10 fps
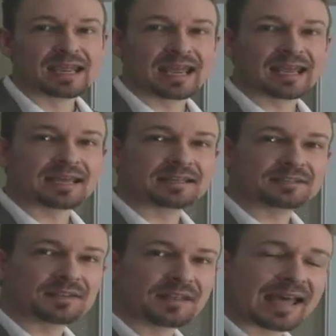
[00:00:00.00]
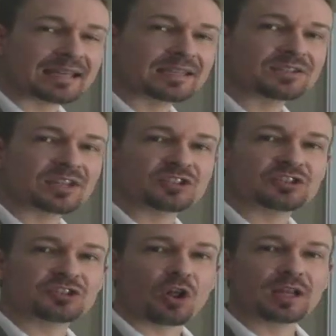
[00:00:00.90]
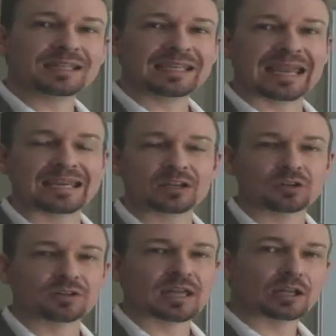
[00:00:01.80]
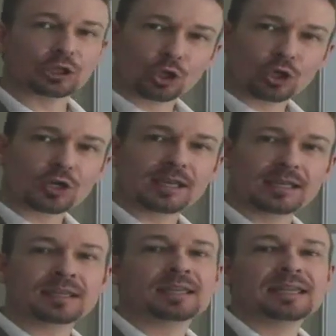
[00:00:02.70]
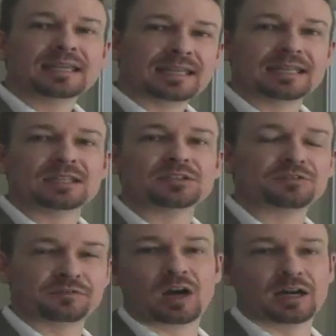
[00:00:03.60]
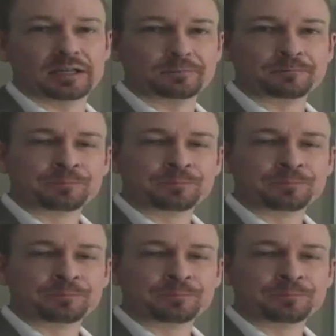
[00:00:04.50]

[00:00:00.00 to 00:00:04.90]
And that is installing the anchor that learning is fun.